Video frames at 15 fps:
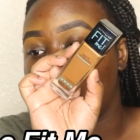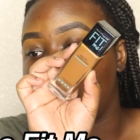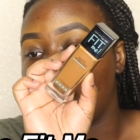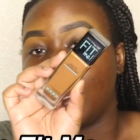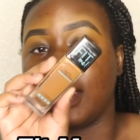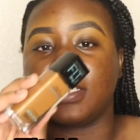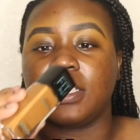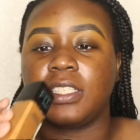
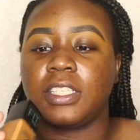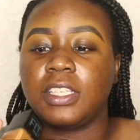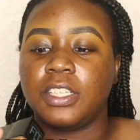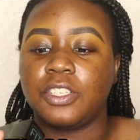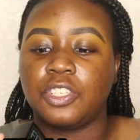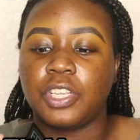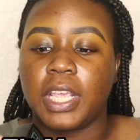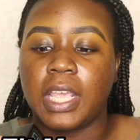This is in the
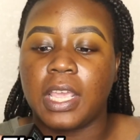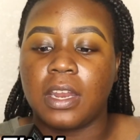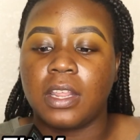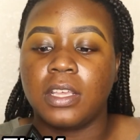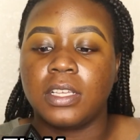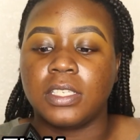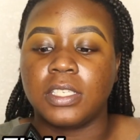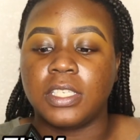shade
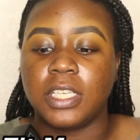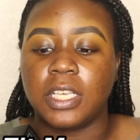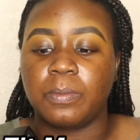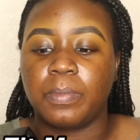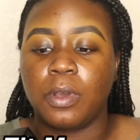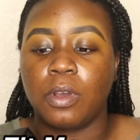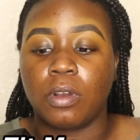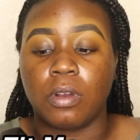Deep
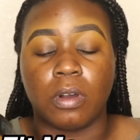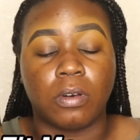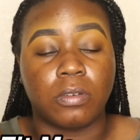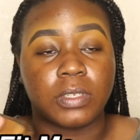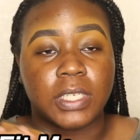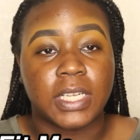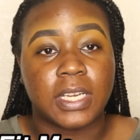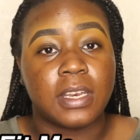
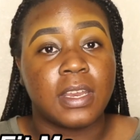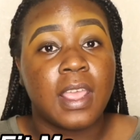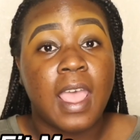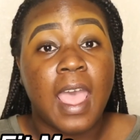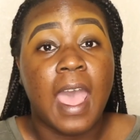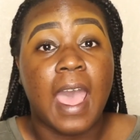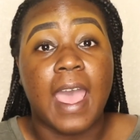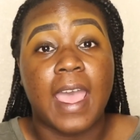Golden.
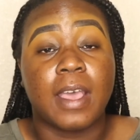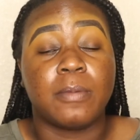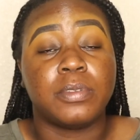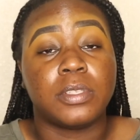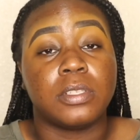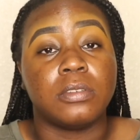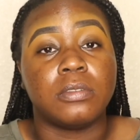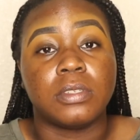I
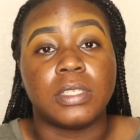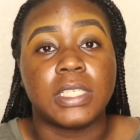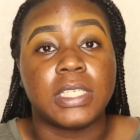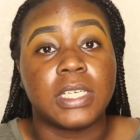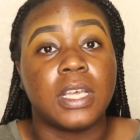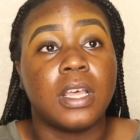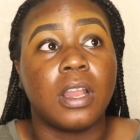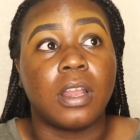
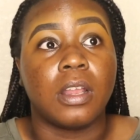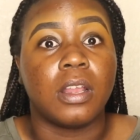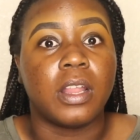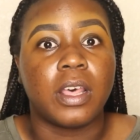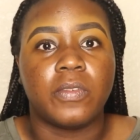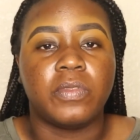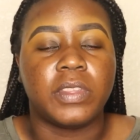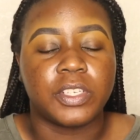absolutely
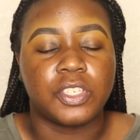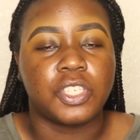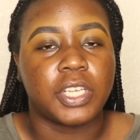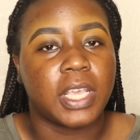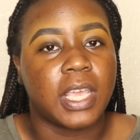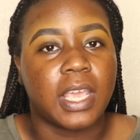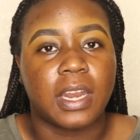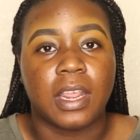love this
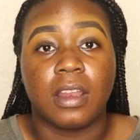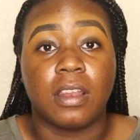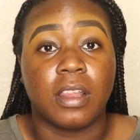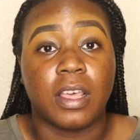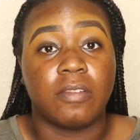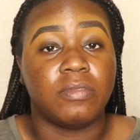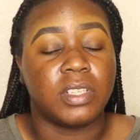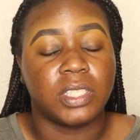shade and
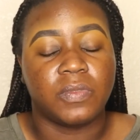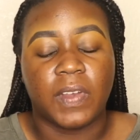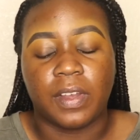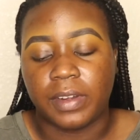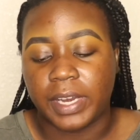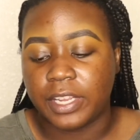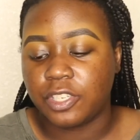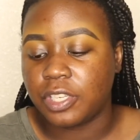love this
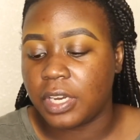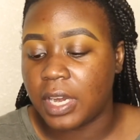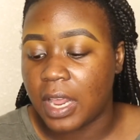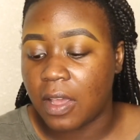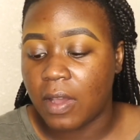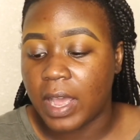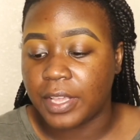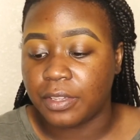foundation
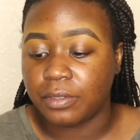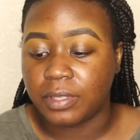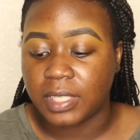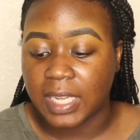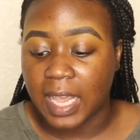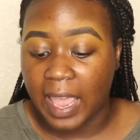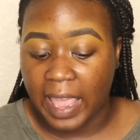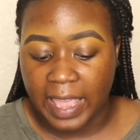now. I used
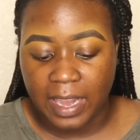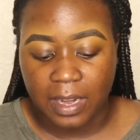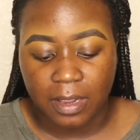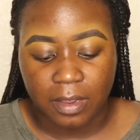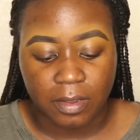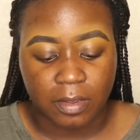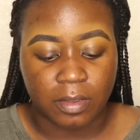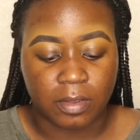to hate
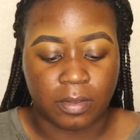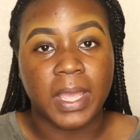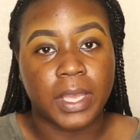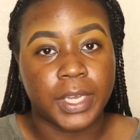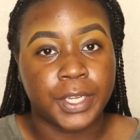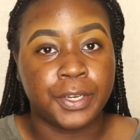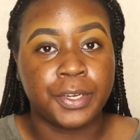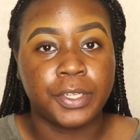it. My
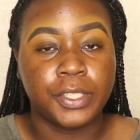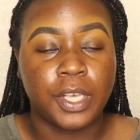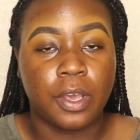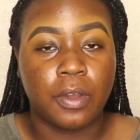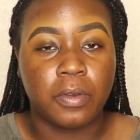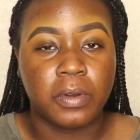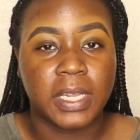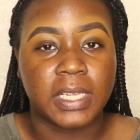
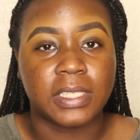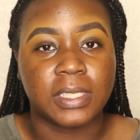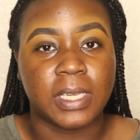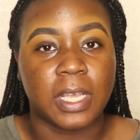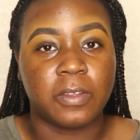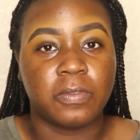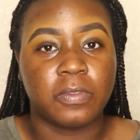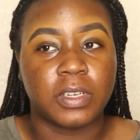undertone is
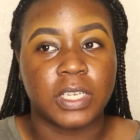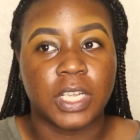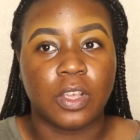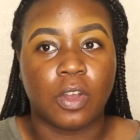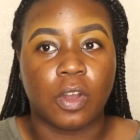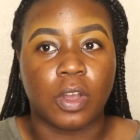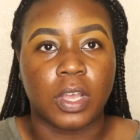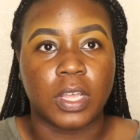definitely
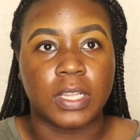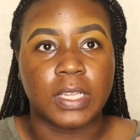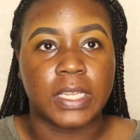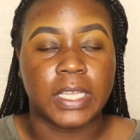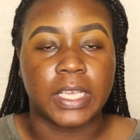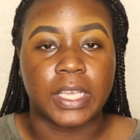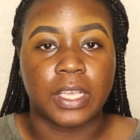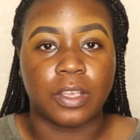on
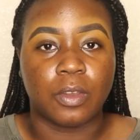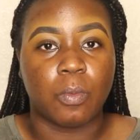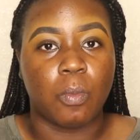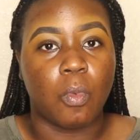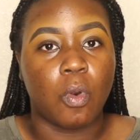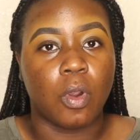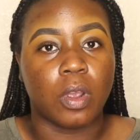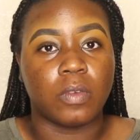the
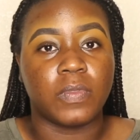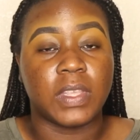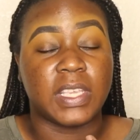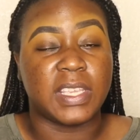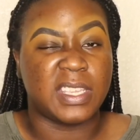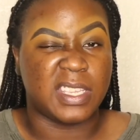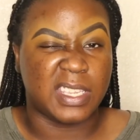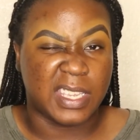more of the
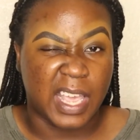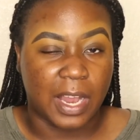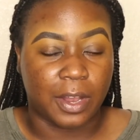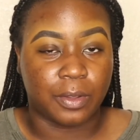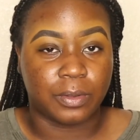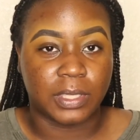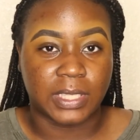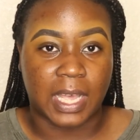
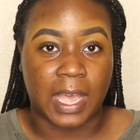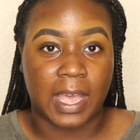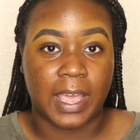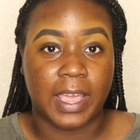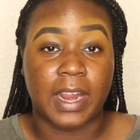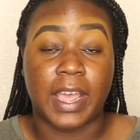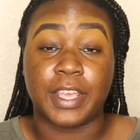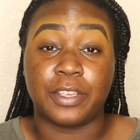yellow
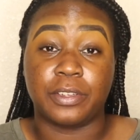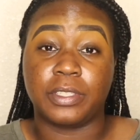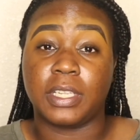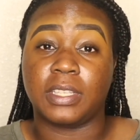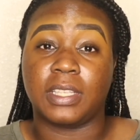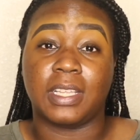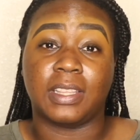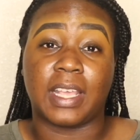side. I used to
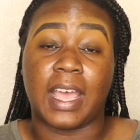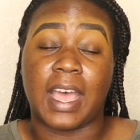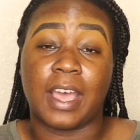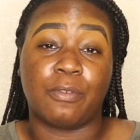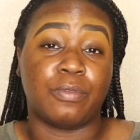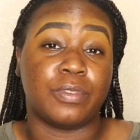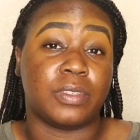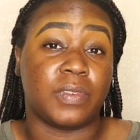think that I
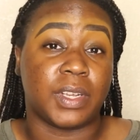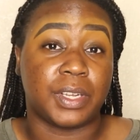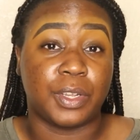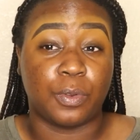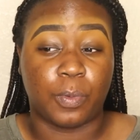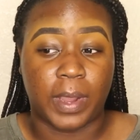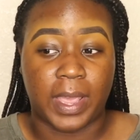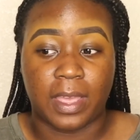was very
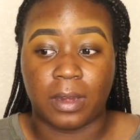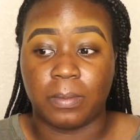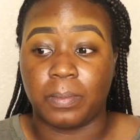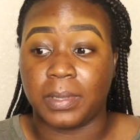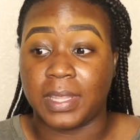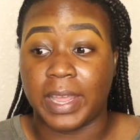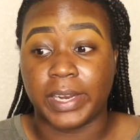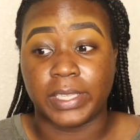red,
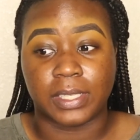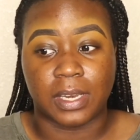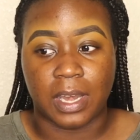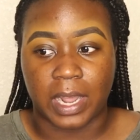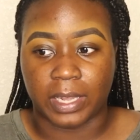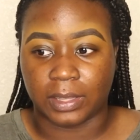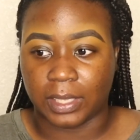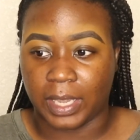but that is
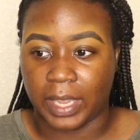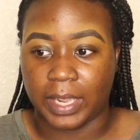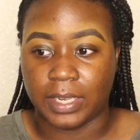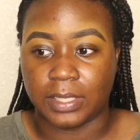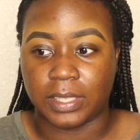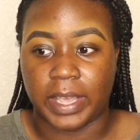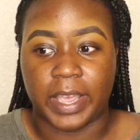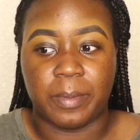not the
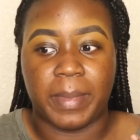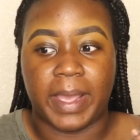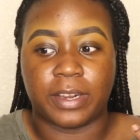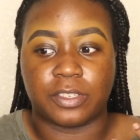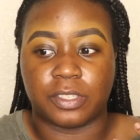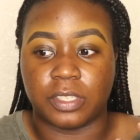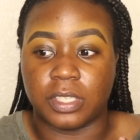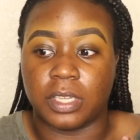case. I'm
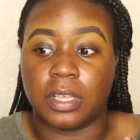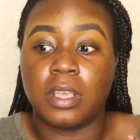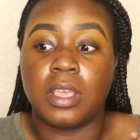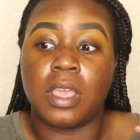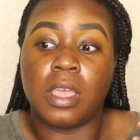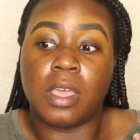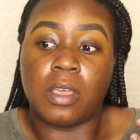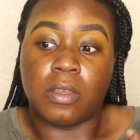actually
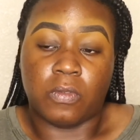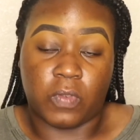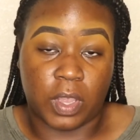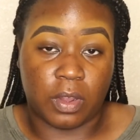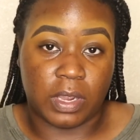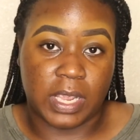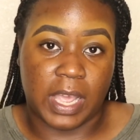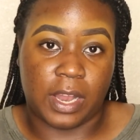
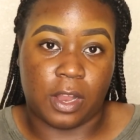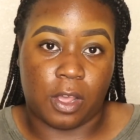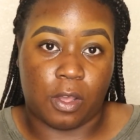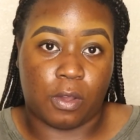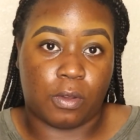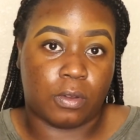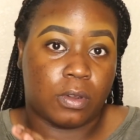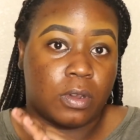very
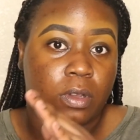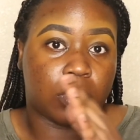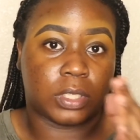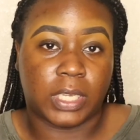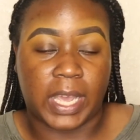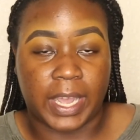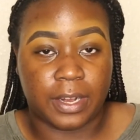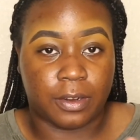yellow,
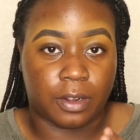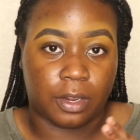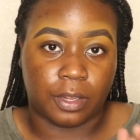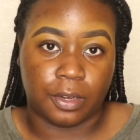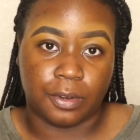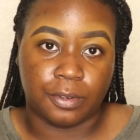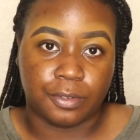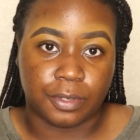kind of on the
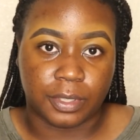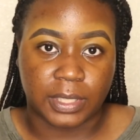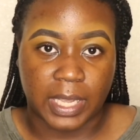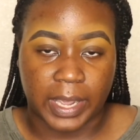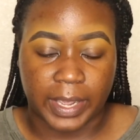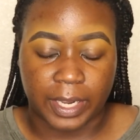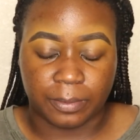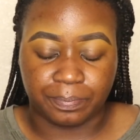neutral
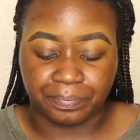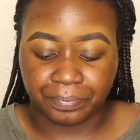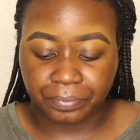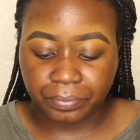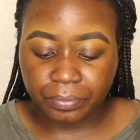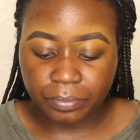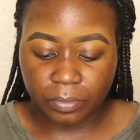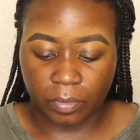side.
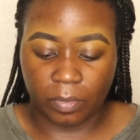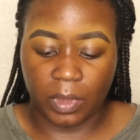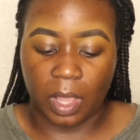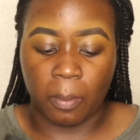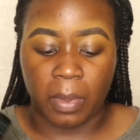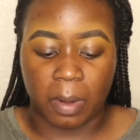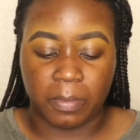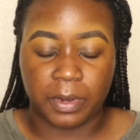
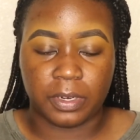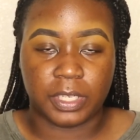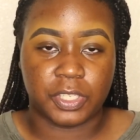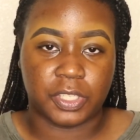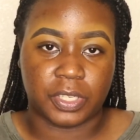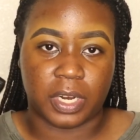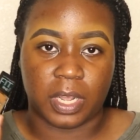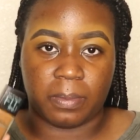But I'm literally
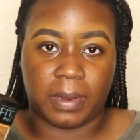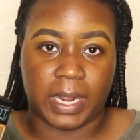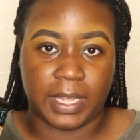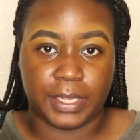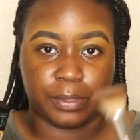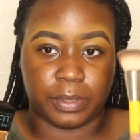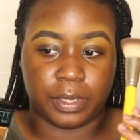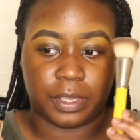just going to apply
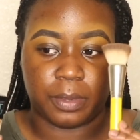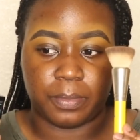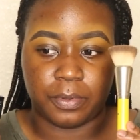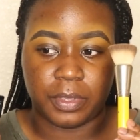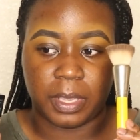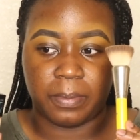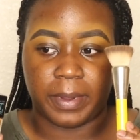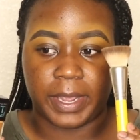this with a
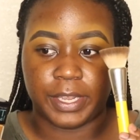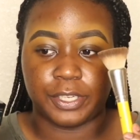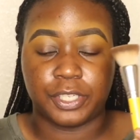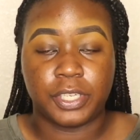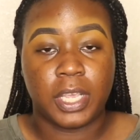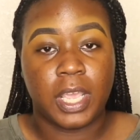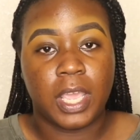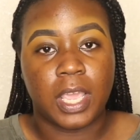kabuki brush,
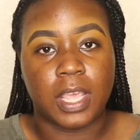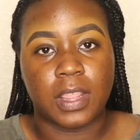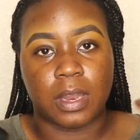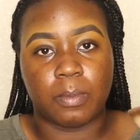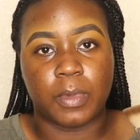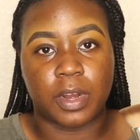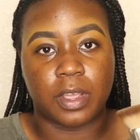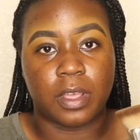and then
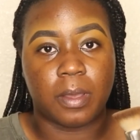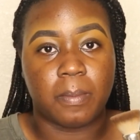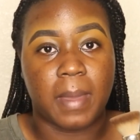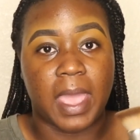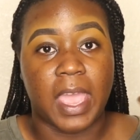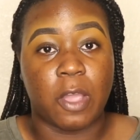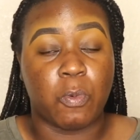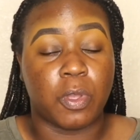I'm going to come
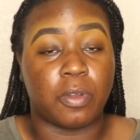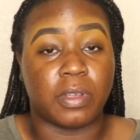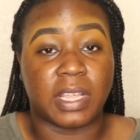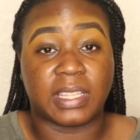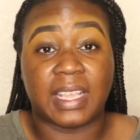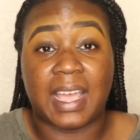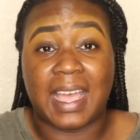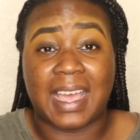back and we're going to
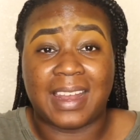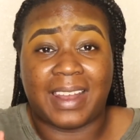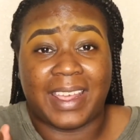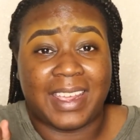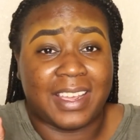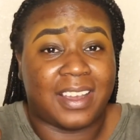get the highlight and